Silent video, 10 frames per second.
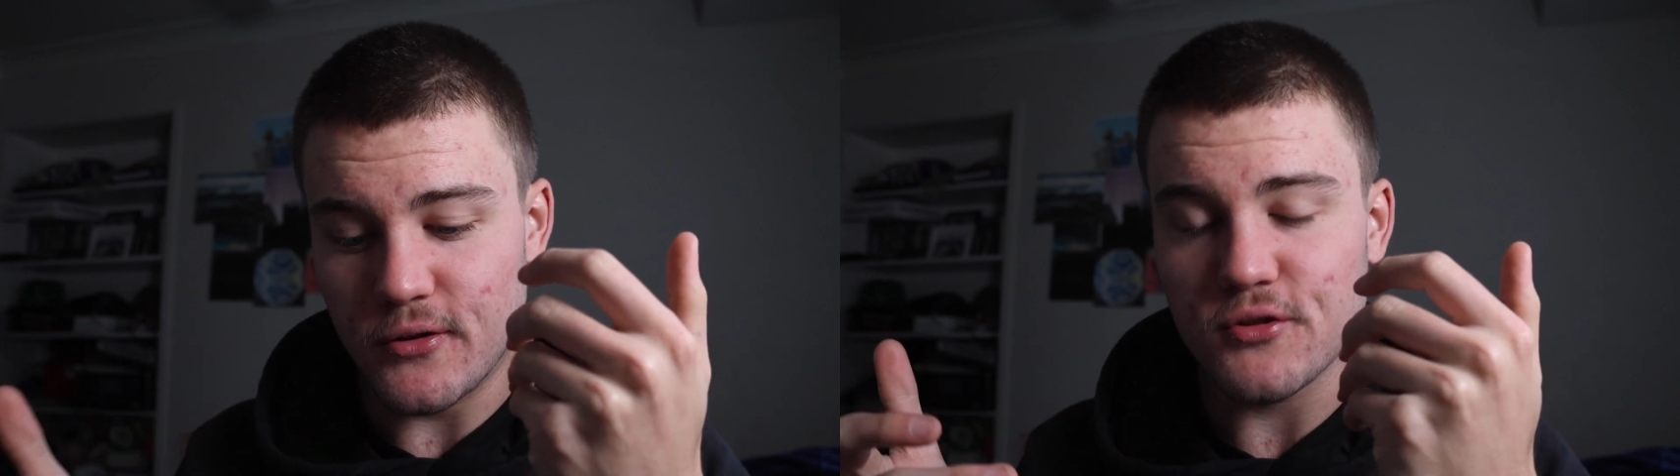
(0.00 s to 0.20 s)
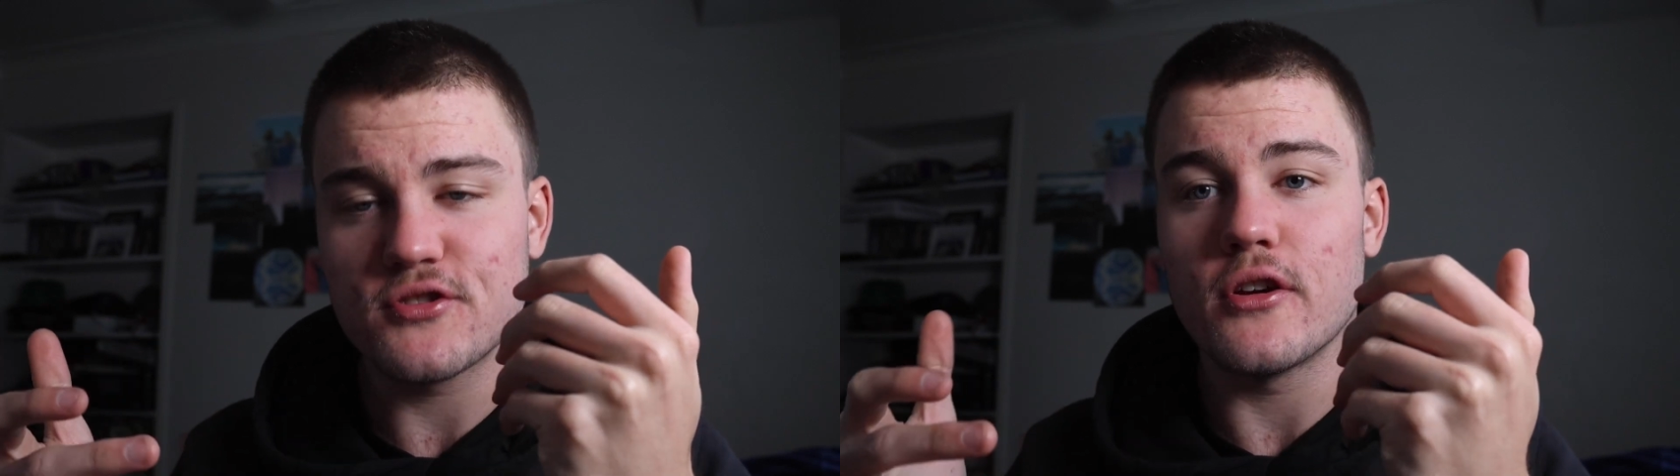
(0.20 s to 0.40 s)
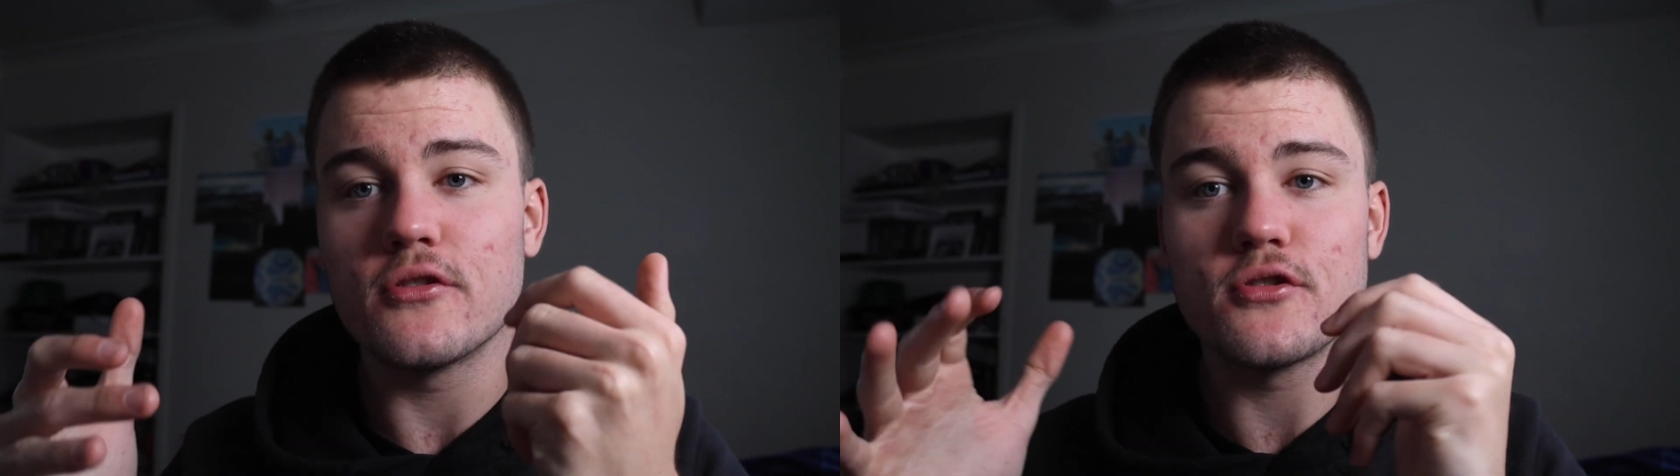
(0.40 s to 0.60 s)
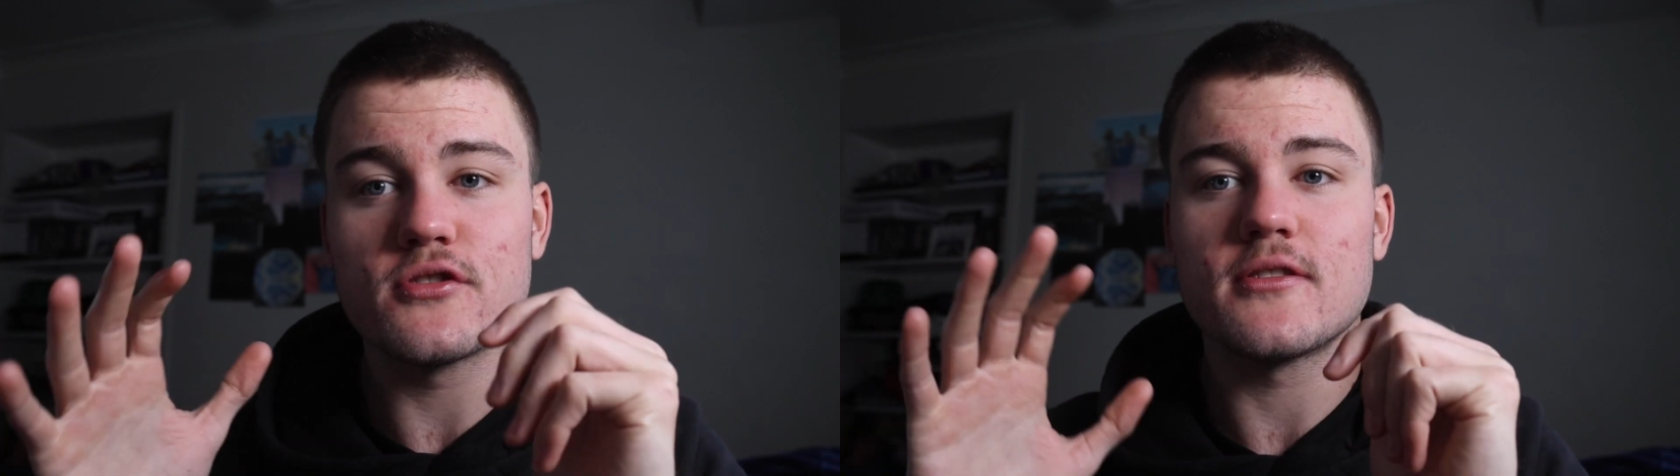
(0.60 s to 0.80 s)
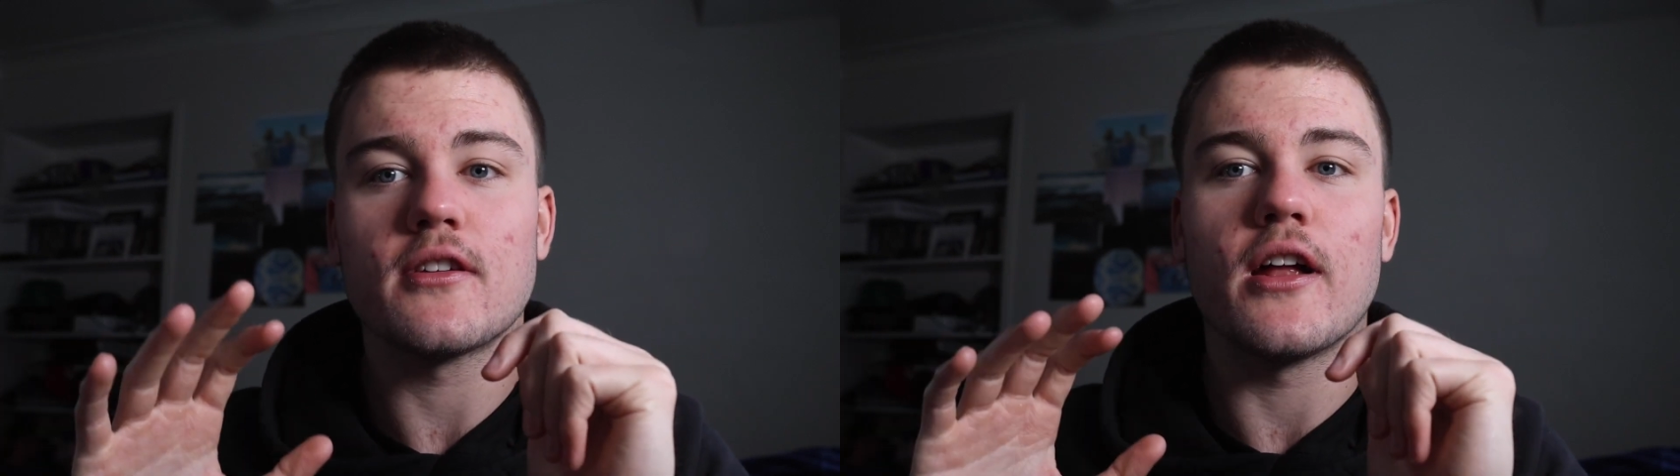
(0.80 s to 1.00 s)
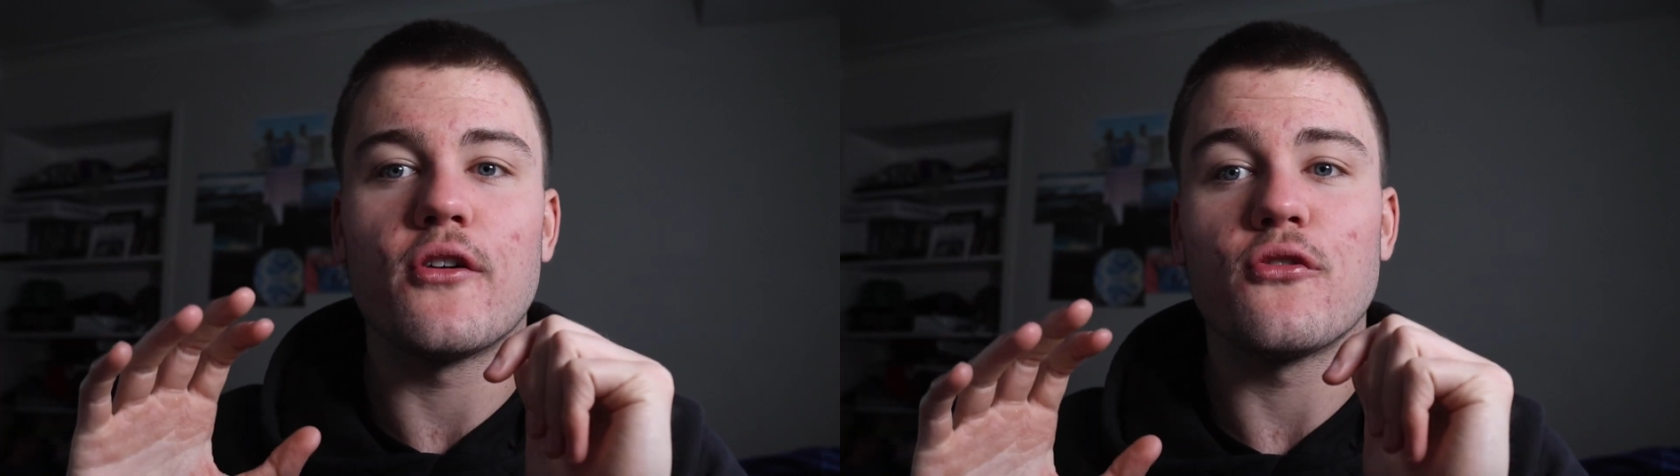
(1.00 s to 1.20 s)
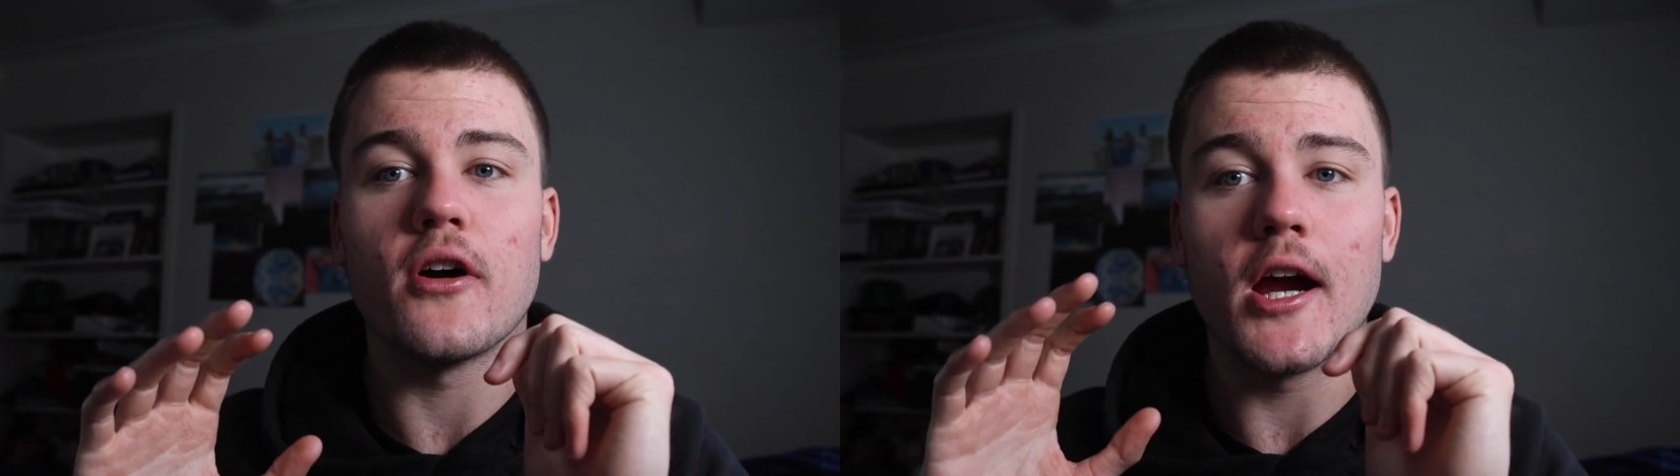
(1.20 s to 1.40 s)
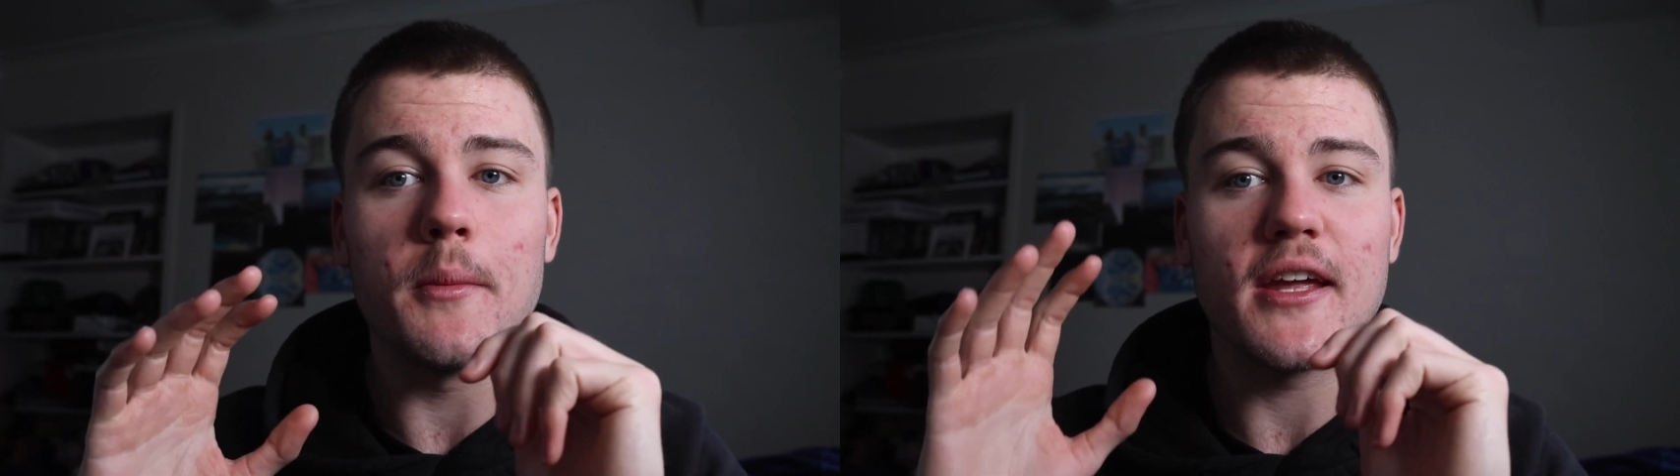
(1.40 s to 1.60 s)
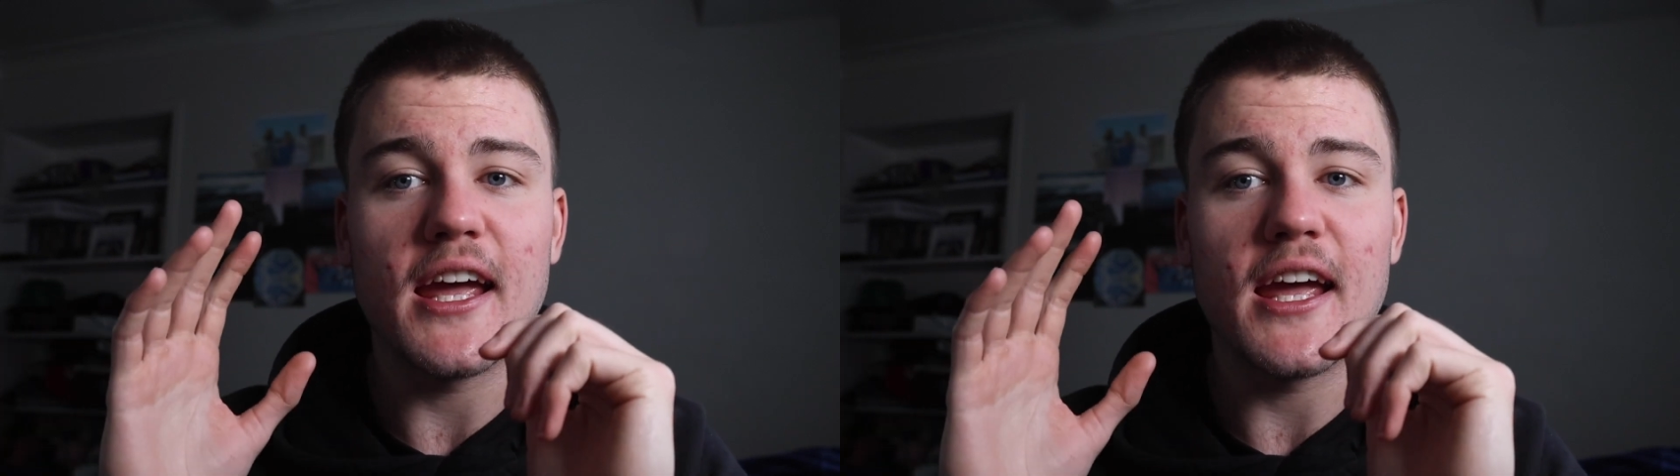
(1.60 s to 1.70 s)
And also just to clarify, I'm a